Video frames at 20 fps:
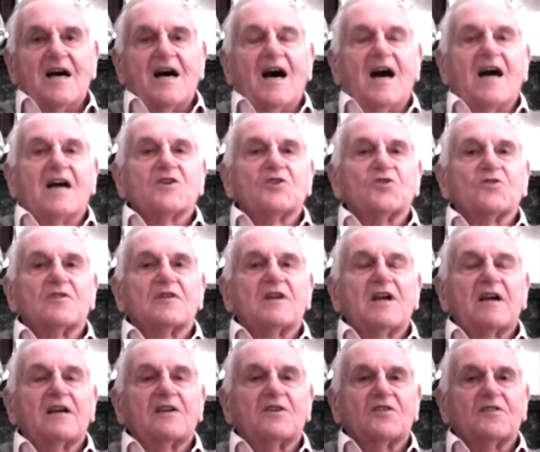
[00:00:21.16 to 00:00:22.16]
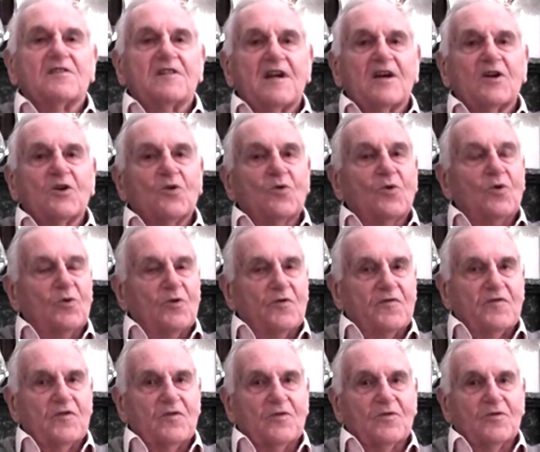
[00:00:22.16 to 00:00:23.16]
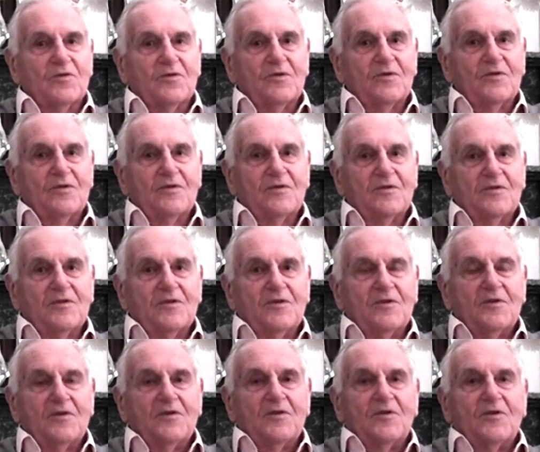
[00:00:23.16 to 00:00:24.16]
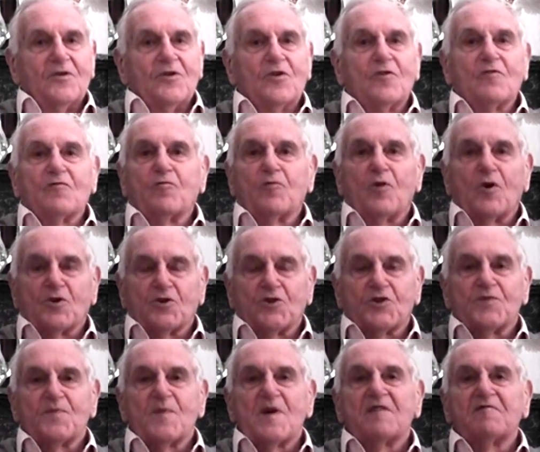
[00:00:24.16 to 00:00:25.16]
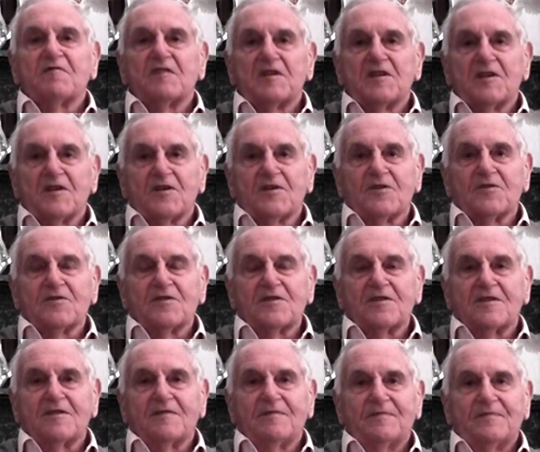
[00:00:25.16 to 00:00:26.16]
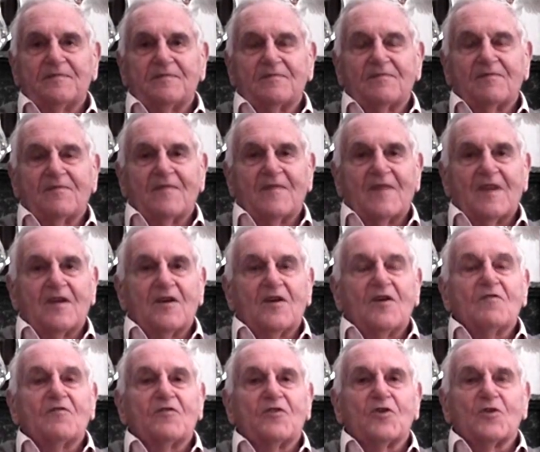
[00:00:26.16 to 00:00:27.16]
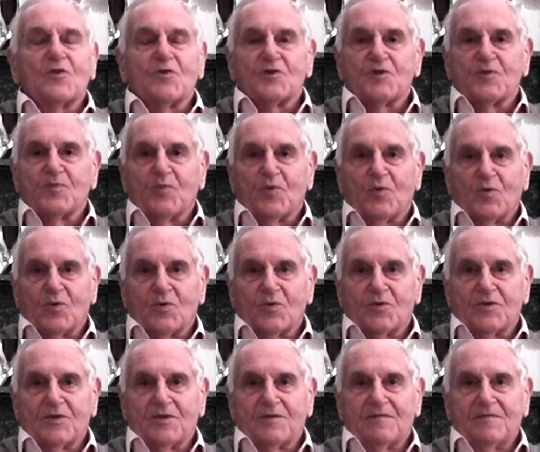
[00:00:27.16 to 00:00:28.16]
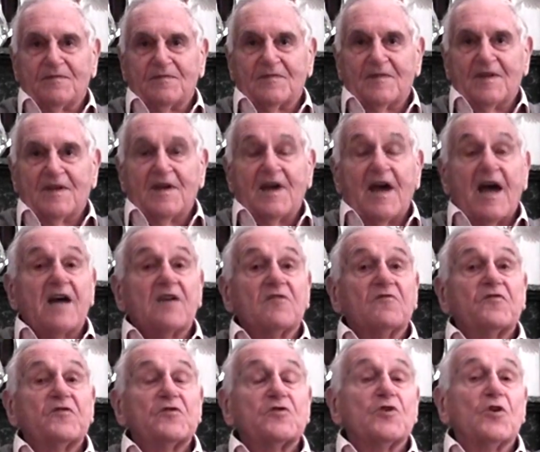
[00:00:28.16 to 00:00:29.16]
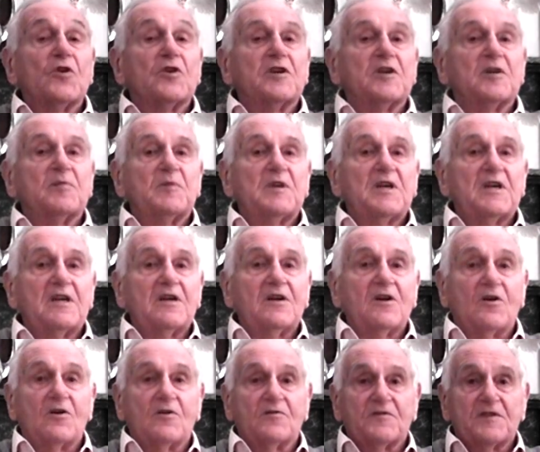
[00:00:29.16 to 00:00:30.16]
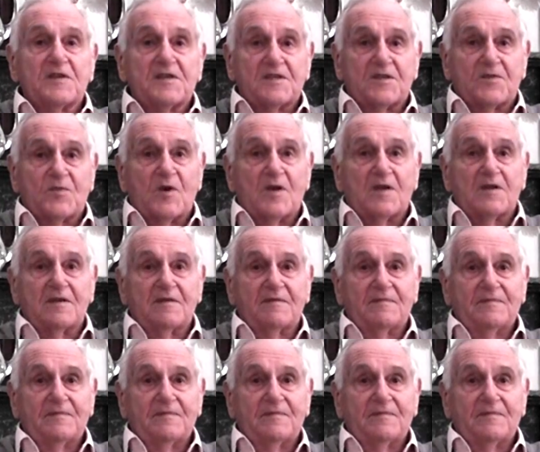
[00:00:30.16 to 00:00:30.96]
I should like to thank all of you who have watched my videos for your support and for joining me on this one.